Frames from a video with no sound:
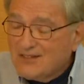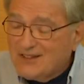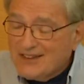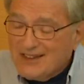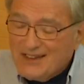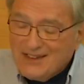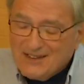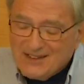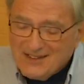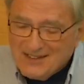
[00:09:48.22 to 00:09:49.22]
The
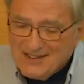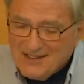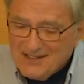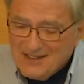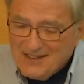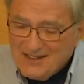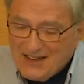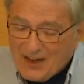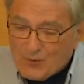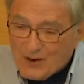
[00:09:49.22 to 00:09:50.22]

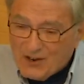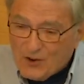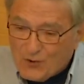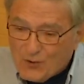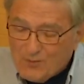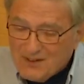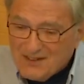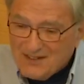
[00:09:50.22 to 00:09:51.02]
I went home